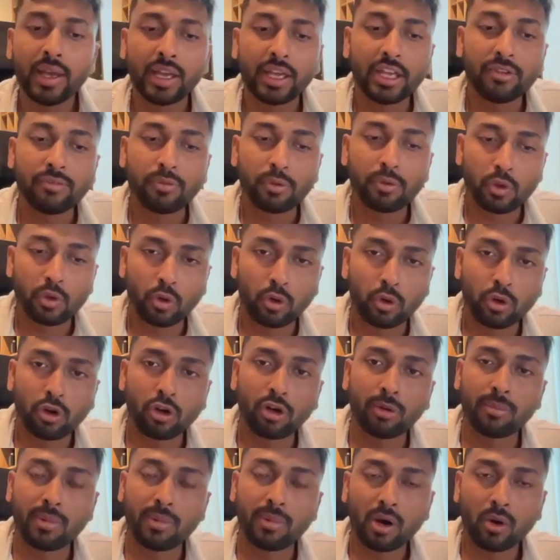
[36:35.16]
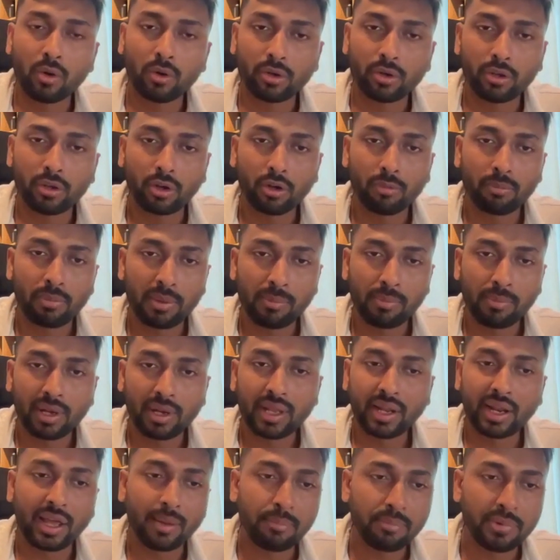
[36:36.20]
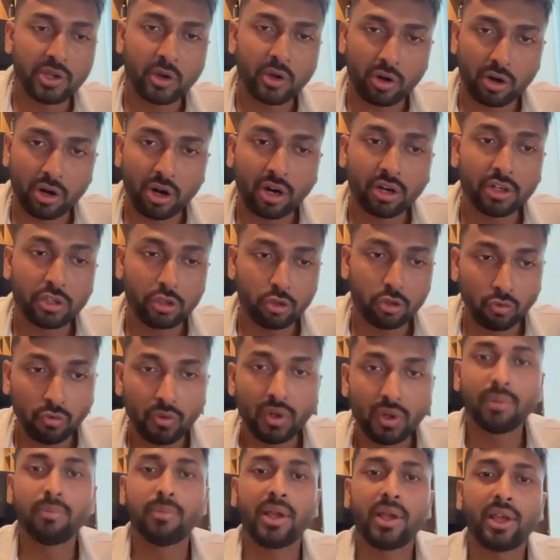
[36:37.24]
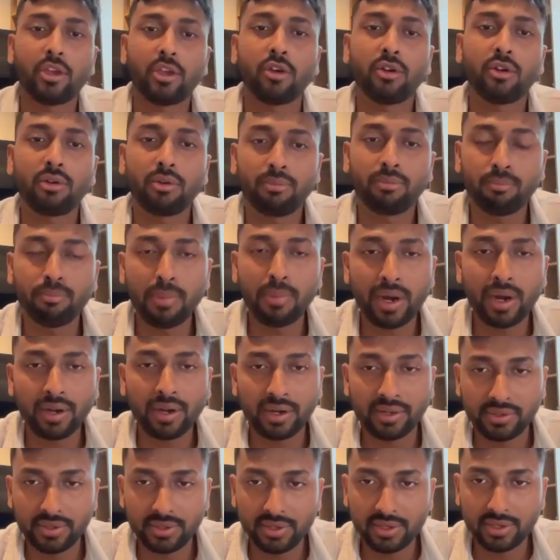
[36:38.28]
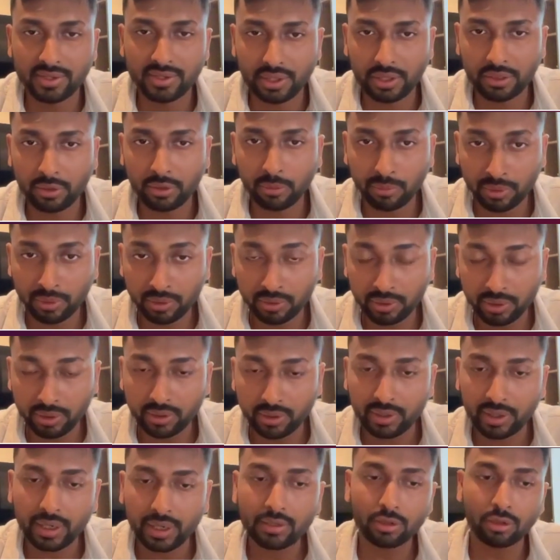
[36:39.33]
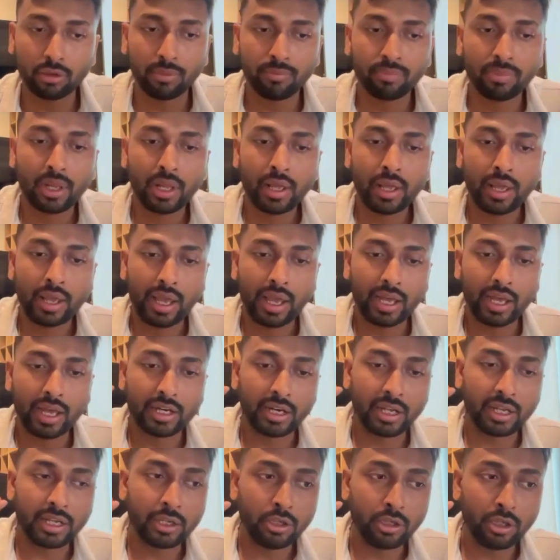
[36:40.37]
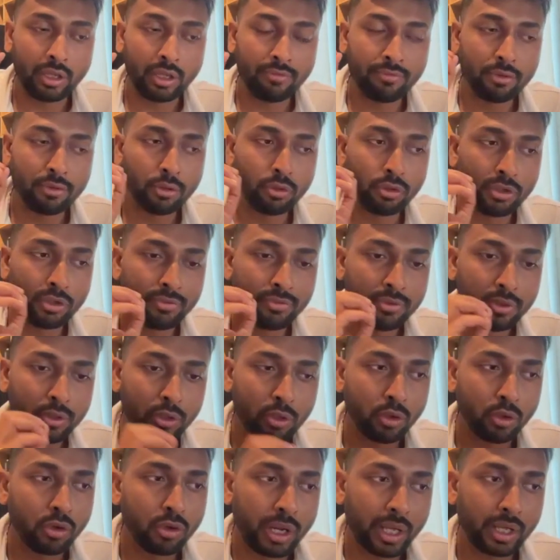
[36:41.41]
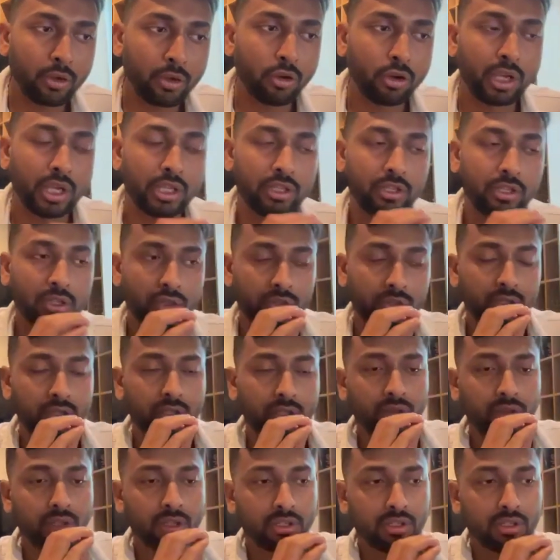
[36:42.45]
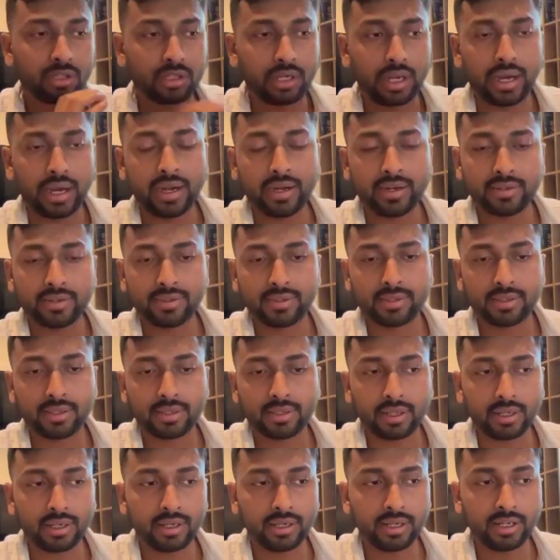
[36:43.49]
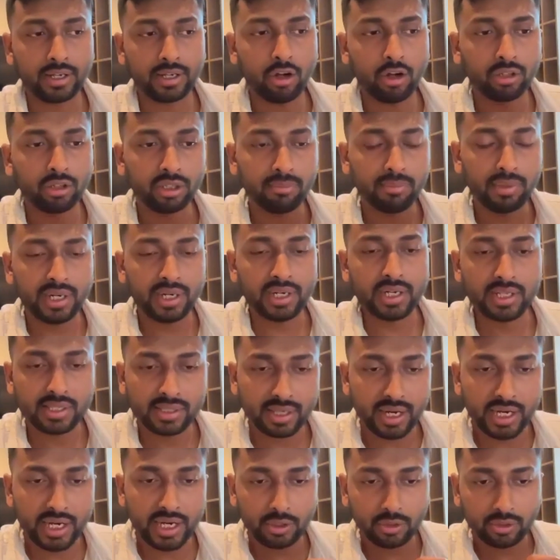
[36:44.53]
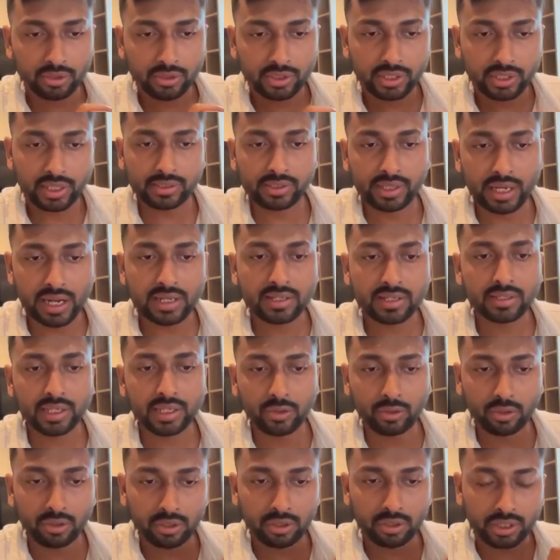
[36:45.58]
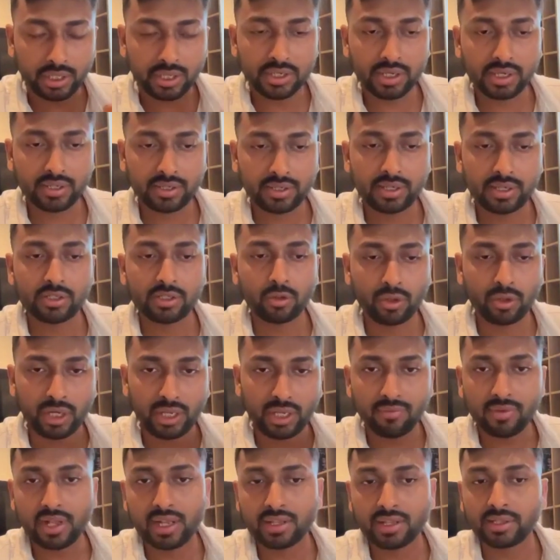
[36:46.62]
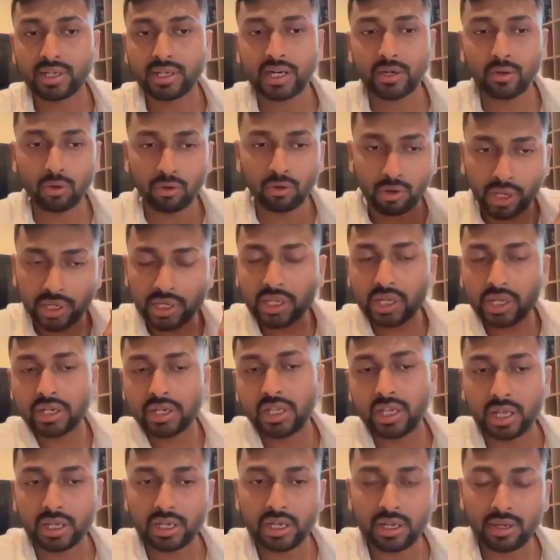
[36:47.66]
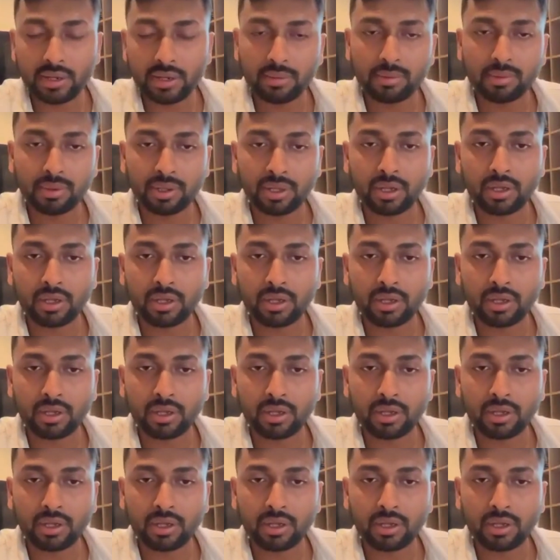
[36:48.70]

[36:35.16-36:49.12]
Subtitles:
If you don't know about your people are happy or not, you will make your bad decisions at the end of the year, right? So, and if you know, like, okay, the stats on the BD side, or the sales side, or the transactions, or TVL side, or any